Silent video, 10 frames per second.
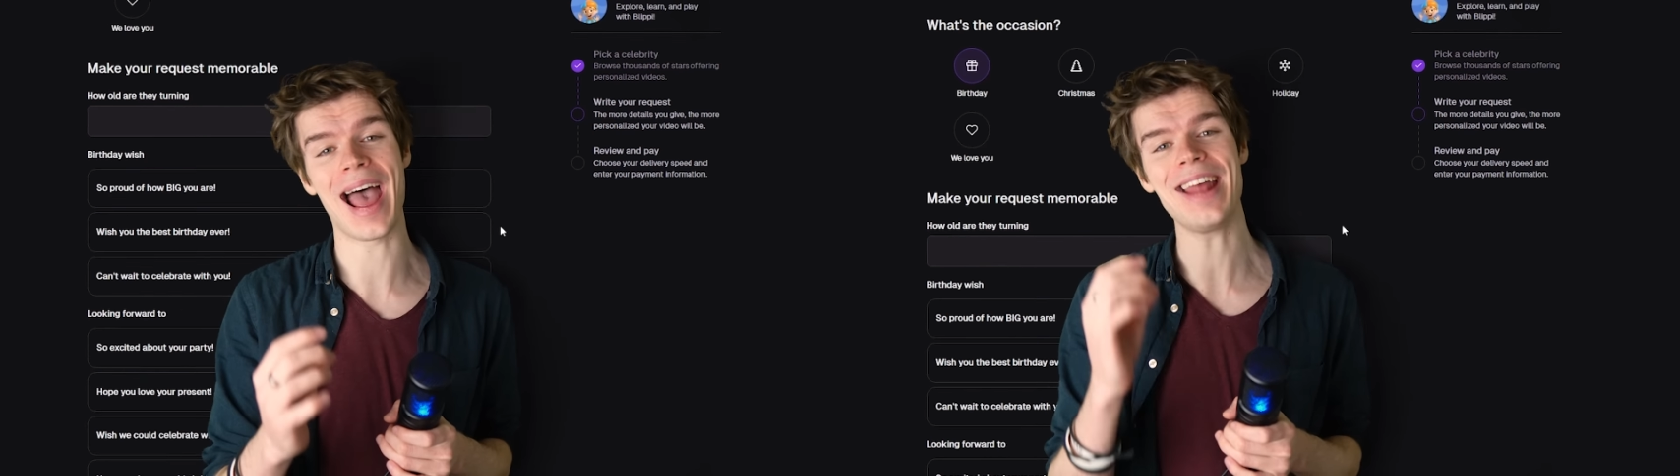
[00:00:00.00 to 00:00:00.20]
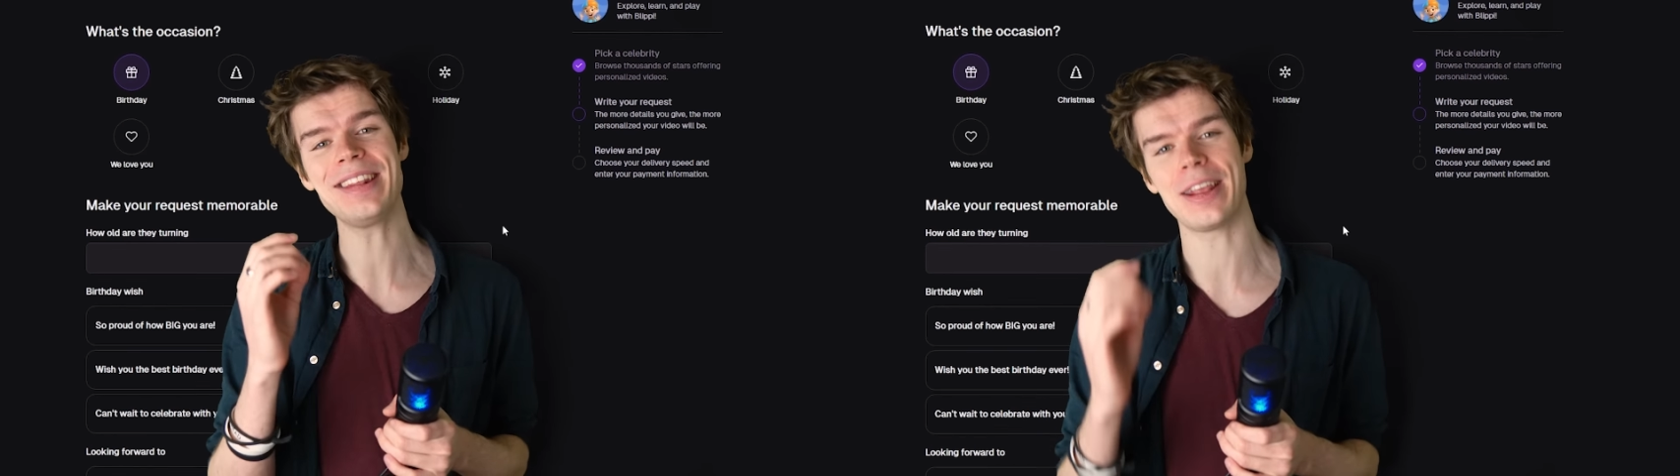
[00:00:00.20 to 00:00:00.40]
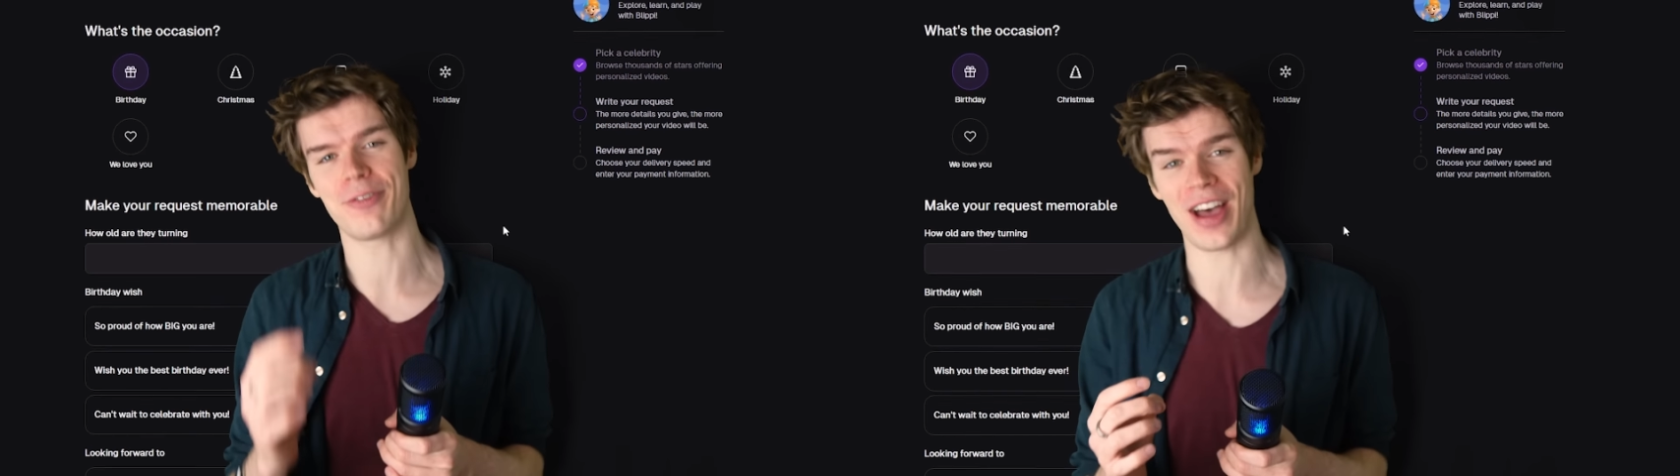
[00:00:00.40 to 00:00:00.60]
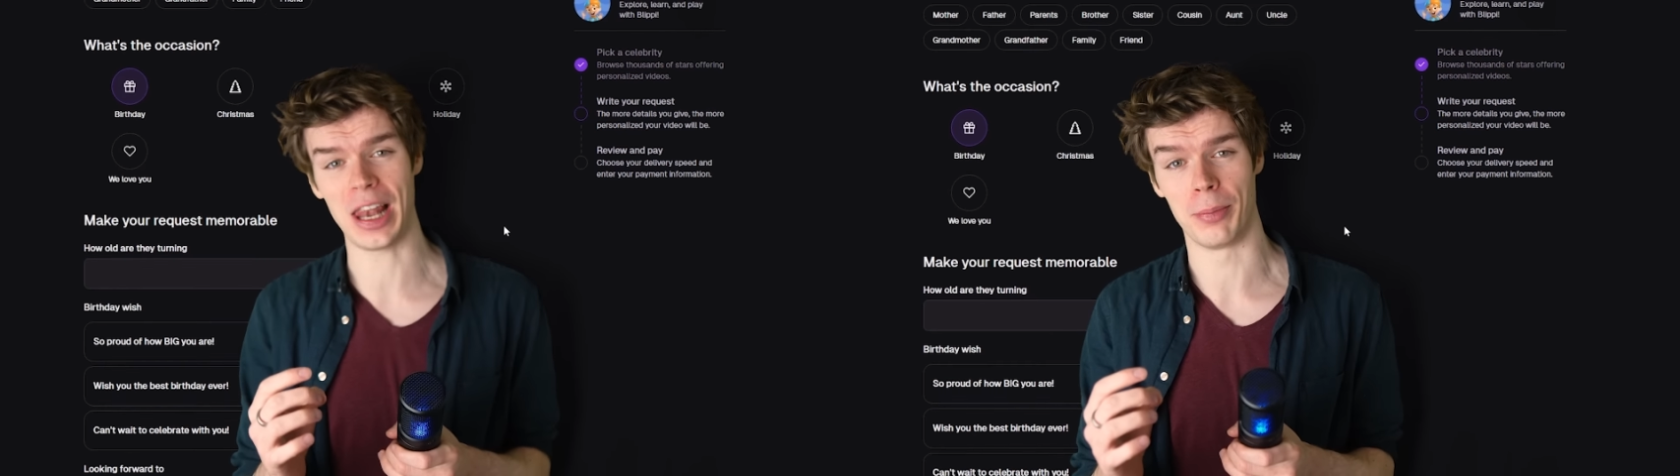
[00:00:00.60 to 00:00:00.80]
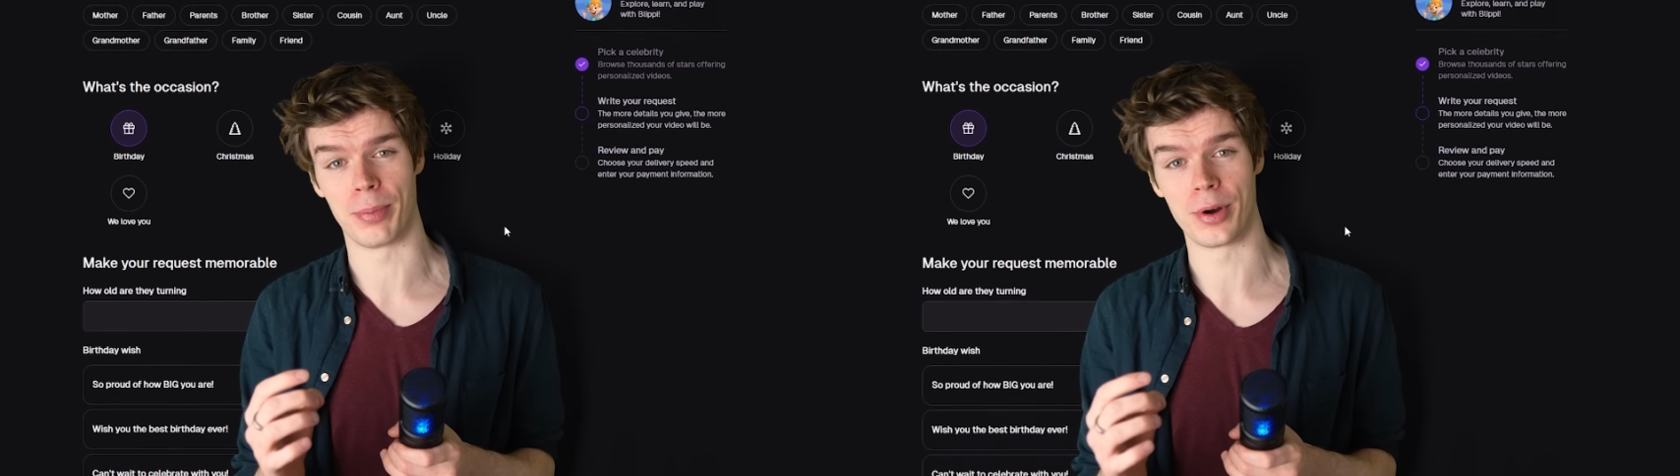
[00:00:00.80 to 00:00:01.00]
and
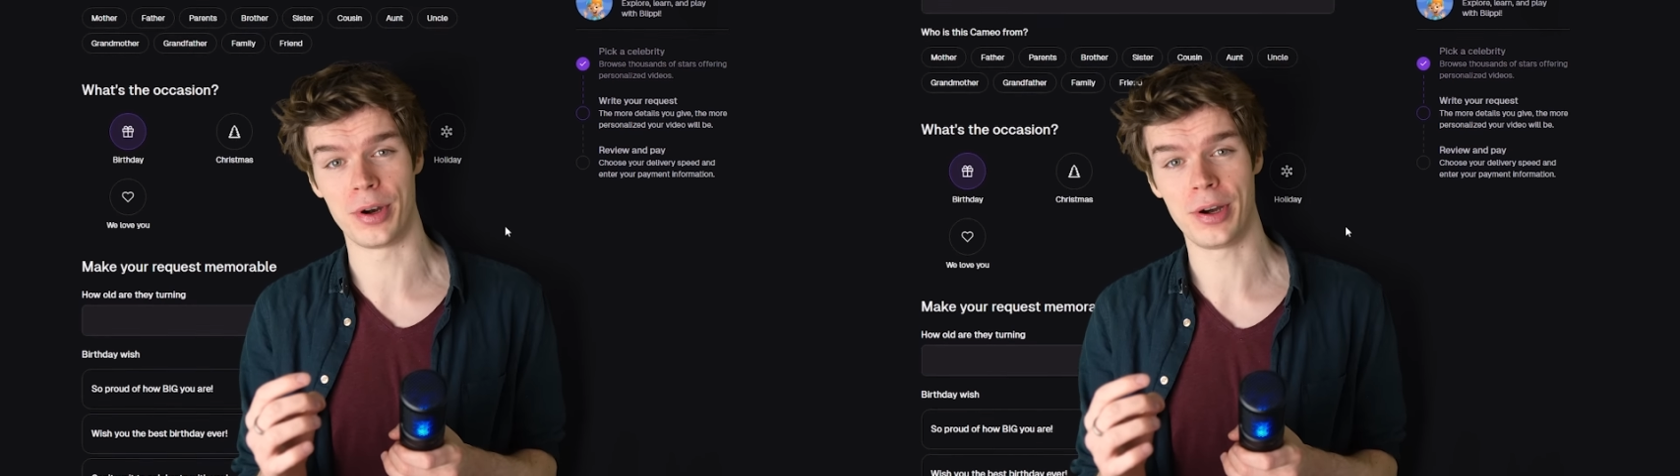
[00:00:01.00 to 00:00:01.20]
developer,